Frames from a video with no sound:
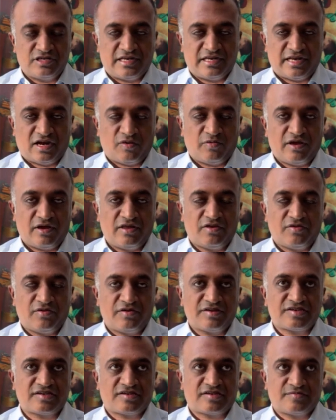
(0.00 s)
usually outweigh the
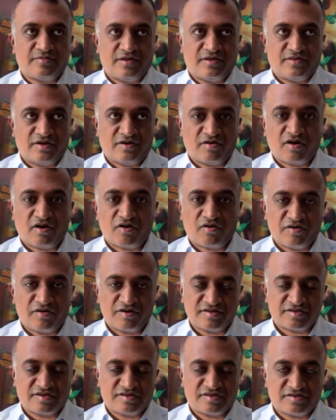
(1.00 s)
risks, but there are
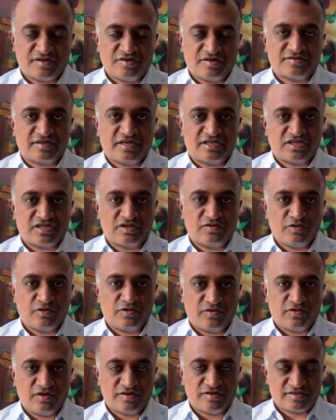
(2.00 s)
risks associated
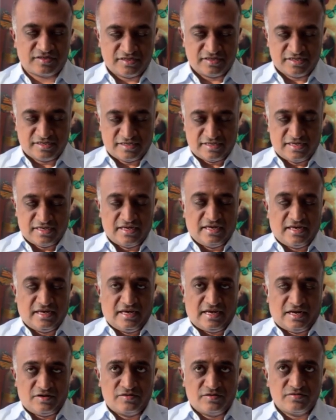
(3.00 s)
with this,
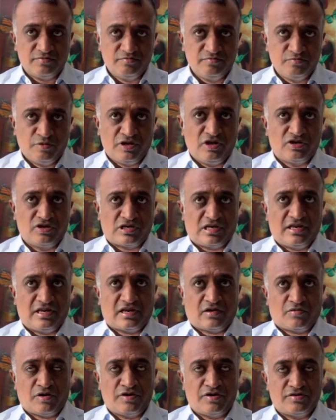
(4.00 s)
and we
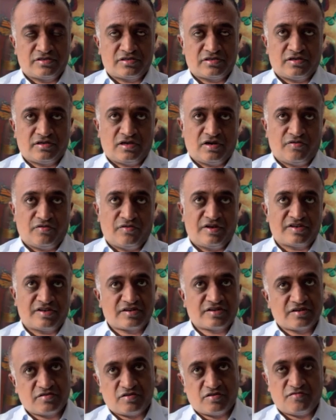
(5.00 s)
usually quote a
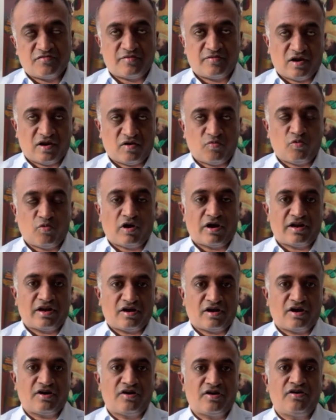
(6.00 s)
risk of about one
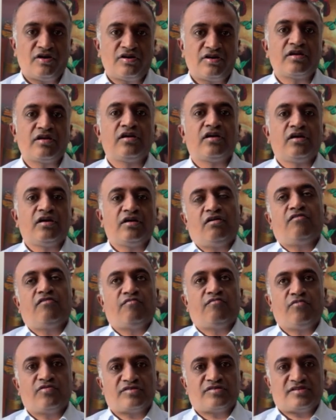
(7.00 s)
in a hundred
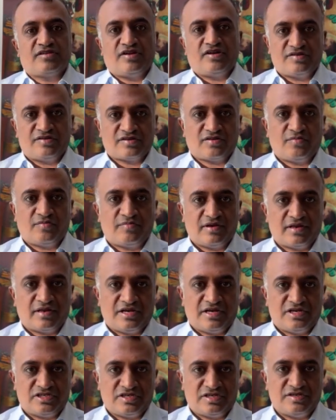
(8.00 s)
of more serious
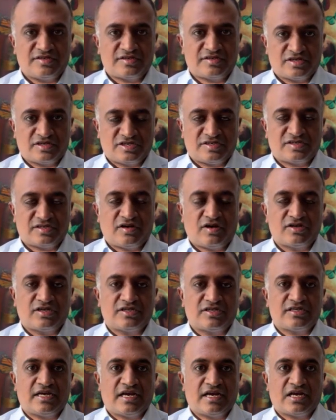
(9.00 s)
complications such as
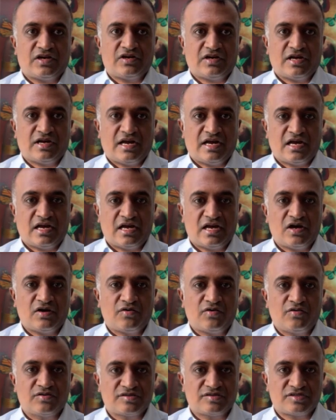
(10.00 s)
heart attack uh,
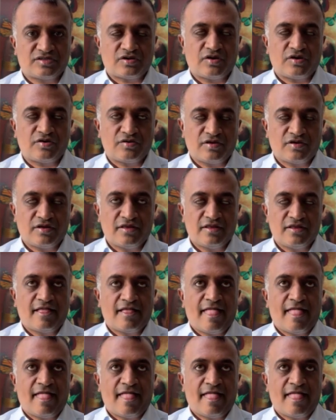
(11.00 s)
or stroke.